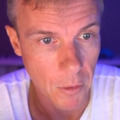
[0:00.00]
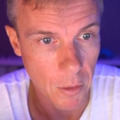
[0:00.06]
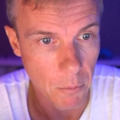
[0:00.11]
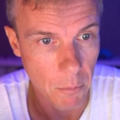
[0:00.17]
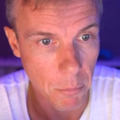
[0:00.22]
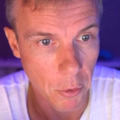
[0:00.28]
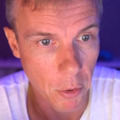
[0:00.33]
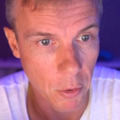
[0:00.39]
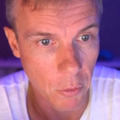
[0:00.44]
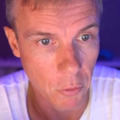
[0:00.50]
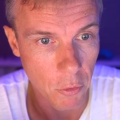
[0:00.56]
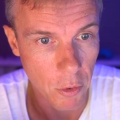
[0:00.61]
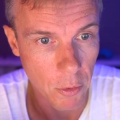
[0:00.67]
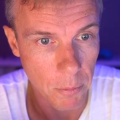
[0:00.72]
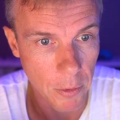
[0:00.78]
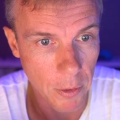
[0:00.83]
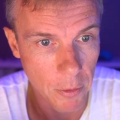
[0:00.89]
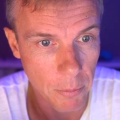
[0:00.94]
Burton, could you
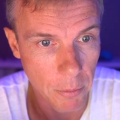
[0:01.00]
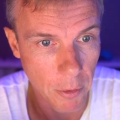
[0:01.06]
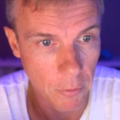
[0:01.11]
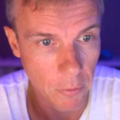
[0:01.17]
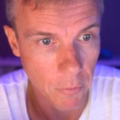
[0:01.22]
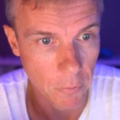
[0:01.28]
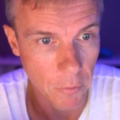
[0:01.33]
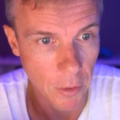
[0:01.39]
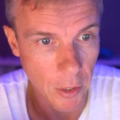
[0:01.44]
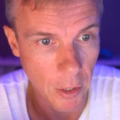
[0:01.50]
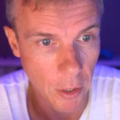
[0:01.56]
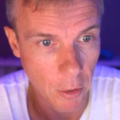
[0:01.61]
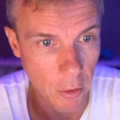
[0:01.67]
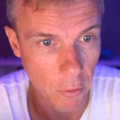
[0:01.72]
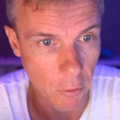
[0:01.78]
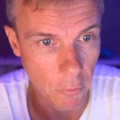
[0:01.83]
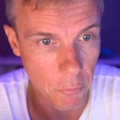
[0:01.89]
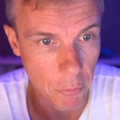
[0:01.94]
please post a
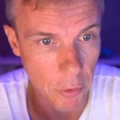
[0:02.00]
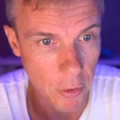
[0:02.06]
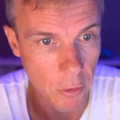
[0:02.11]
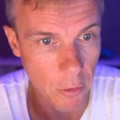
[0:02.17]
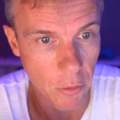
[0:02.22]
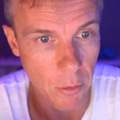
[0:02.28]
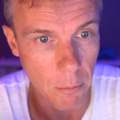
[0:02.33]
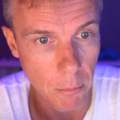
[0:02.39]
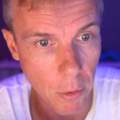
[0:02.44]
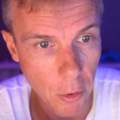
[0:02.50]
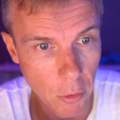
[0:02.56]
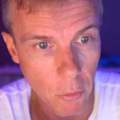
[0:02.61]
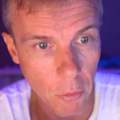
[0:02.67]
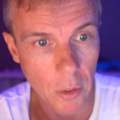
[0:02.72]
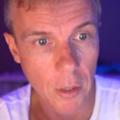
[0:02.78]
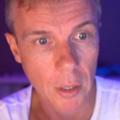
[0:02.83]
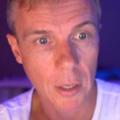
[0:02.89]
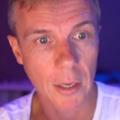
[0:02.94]
video of printing of the
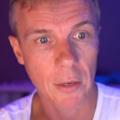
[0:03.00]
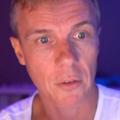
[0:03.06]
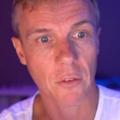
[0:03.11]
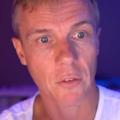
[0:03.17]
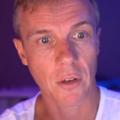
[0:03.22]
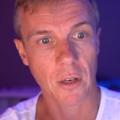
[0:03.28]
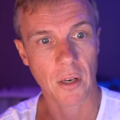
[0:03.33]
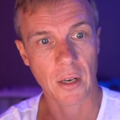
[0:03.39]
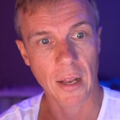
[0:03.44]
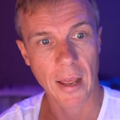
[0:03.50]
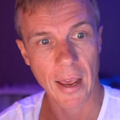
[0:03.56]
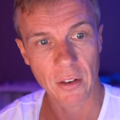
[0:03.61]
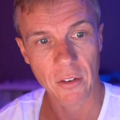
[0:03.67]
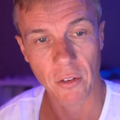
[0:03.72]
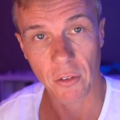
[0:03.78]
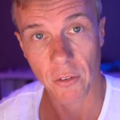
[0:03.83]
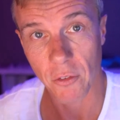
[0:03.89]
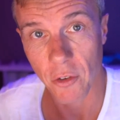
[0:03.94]
model? I'd like to see it in
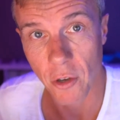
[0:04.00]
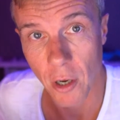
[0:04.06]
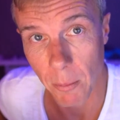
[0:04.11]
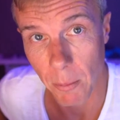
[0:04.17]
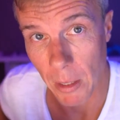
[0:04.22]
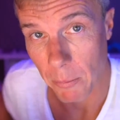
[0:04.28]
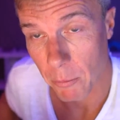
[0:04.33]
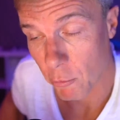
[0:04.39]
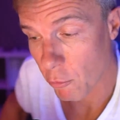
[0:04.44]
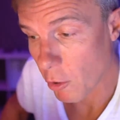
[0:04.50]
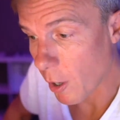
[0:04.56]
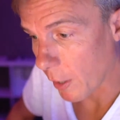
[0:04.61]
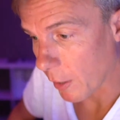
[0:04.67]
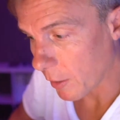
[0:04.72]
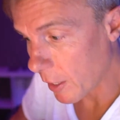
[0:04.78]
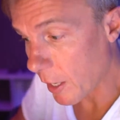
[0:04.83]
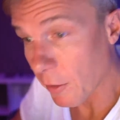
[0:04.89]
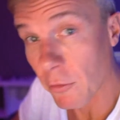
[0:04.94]
action as a time lapse. Right,
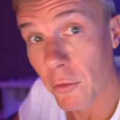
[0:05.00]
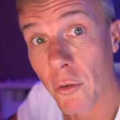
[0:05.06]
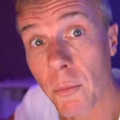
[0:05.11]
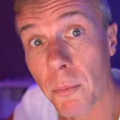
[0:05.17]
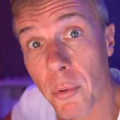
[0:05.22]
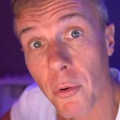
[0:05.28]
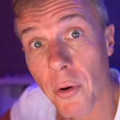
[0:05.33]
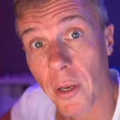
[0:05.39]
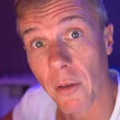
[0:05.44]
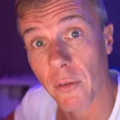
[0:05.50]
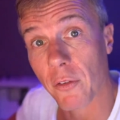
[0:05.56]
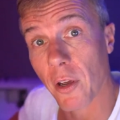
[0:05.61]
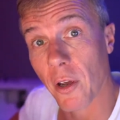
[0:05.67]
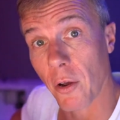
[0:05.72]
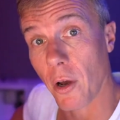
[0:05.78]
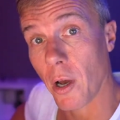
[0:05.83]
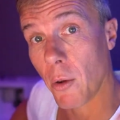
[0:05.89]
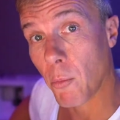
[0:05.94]
yes, good point.
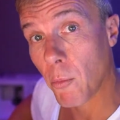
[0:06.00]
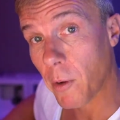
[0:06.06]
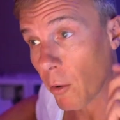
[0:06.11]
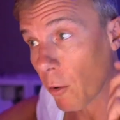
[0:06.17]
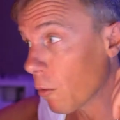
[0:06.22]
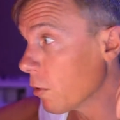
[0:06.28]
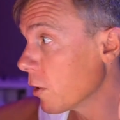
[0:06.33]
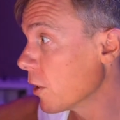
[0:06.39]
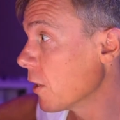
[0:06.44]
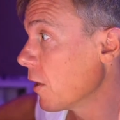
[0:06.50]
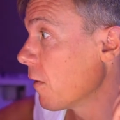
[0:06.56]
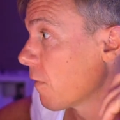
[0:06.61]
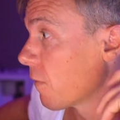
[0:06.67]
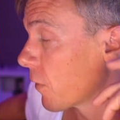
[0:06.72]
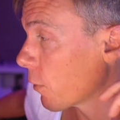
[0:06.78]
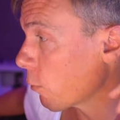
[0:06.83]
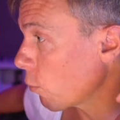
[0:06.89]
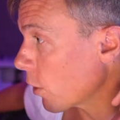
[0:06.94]
So I will.
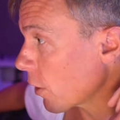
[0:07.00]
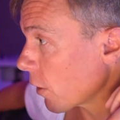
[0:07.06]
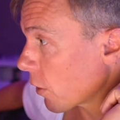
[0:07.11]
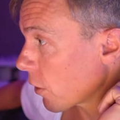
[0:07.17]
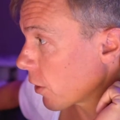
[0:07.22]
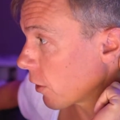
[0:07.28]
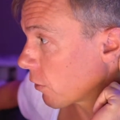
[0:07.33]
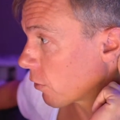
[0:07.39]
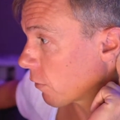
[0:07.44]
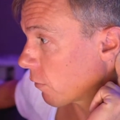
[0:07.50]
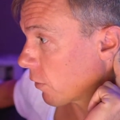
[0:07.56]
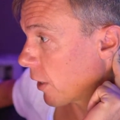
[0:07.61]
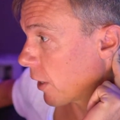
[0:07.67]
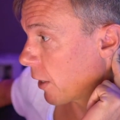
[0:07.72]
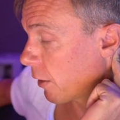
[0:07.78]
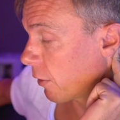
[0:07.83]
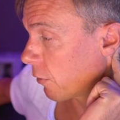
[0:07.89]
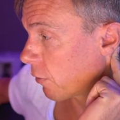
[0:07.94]
One of the things I've
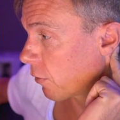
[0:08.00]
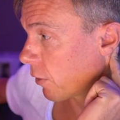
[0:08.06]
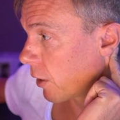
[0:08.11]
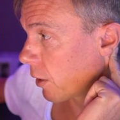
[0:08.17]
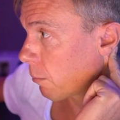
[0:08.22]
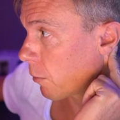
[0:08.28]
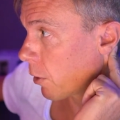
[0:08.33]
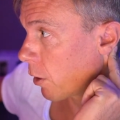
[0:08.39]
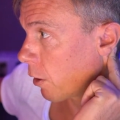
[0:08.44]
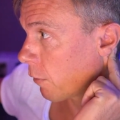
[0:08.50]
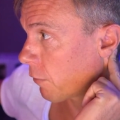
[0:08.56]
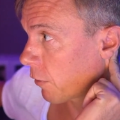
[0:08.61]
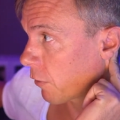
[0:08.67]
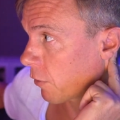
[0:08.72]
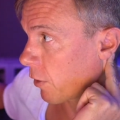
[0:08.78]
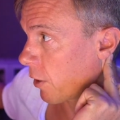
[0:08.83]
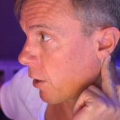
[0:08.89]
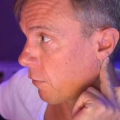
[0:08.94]
done is in my
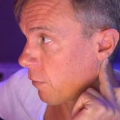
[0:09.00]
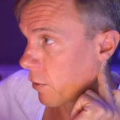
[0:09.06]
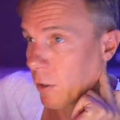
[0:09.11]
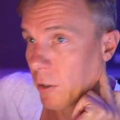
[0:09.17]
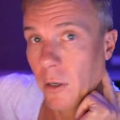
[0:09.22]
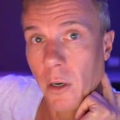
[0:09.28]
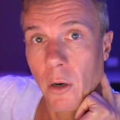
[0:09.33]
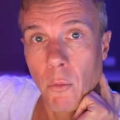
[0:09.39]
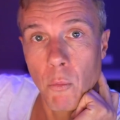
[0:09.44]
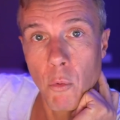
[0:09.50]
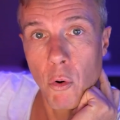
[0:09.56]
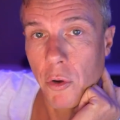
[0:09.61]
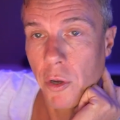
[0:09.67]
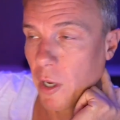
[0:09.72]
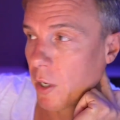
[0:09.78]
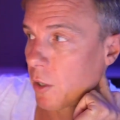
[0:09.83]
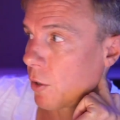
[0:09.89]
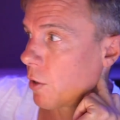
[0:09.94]
office, I have a
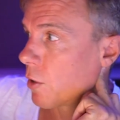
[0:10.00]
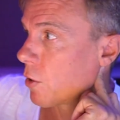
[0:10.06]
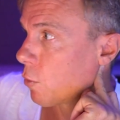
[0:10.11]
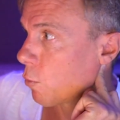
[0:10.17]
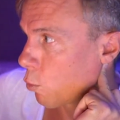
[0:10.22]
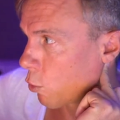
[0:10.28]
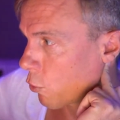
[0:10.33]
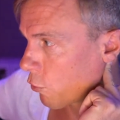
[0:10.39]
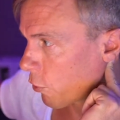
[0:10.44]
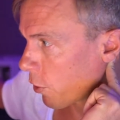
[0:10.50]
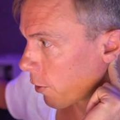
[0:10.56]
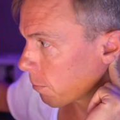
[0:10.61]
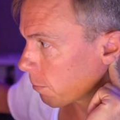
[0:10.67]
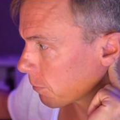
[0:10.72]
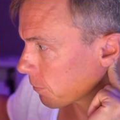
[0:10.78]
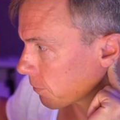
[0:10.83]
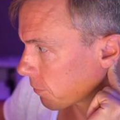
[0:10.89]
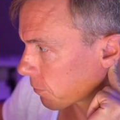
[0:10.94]
walk-in wardrobe.